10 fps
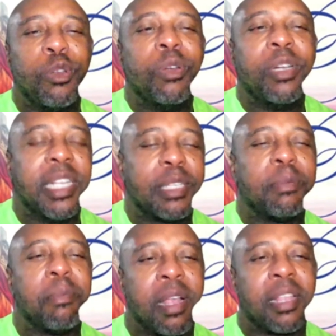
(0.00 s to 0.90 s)
during
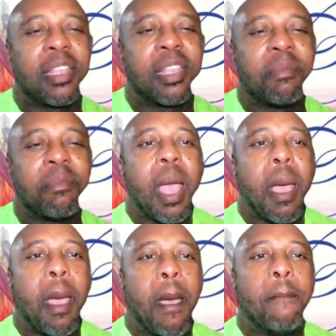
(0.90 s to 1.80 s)
this
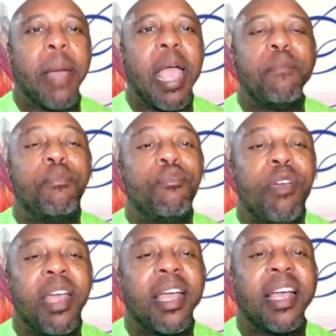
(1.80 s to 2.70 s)
month. My
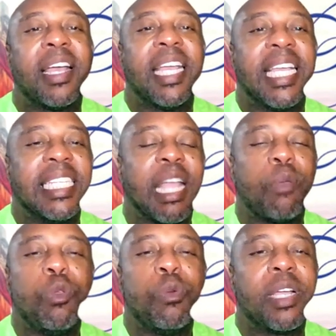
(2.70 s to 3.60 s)
prayer is
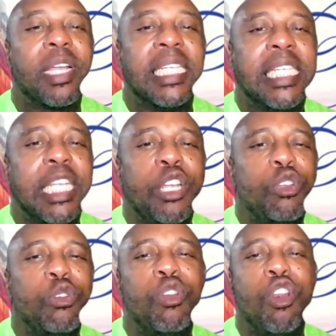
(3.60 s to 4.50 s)
that we will
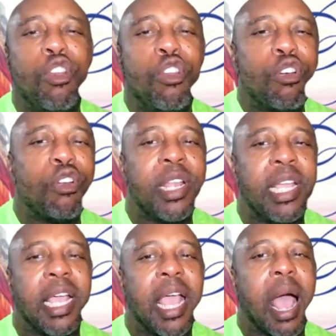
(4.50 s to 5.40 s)
continue
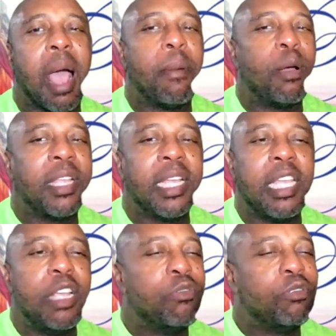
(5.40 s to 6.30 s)
learning about the
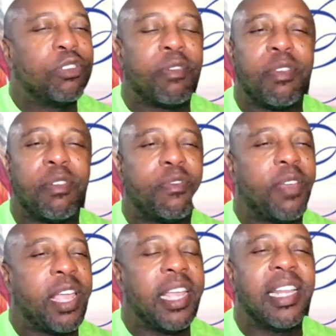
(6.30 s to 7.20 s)
heroes of the
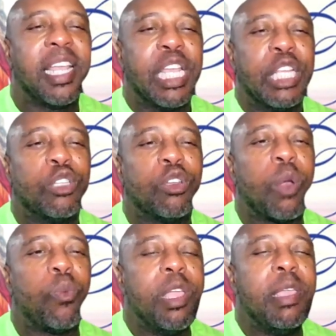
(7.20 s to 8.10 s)
faith so
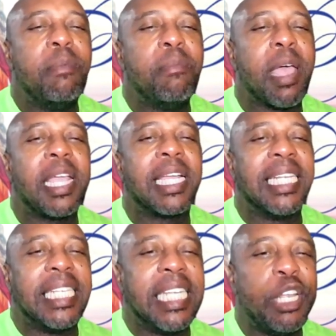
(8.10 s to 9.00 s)
that we may
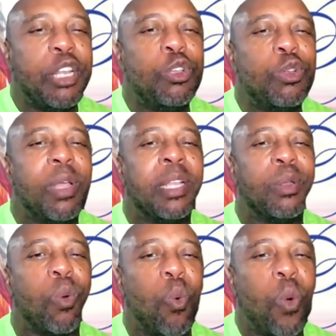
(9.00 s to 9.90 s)
continue
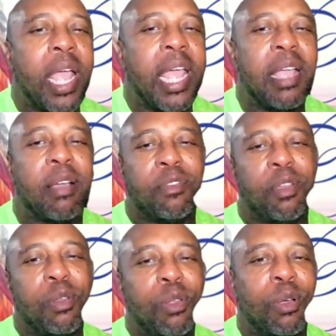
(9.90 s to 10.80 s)
in the way
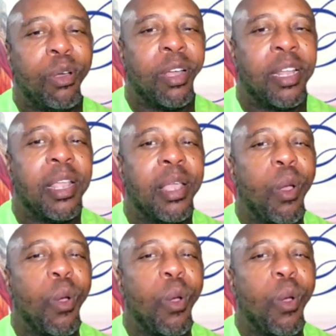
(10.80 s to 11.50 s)
of the Lord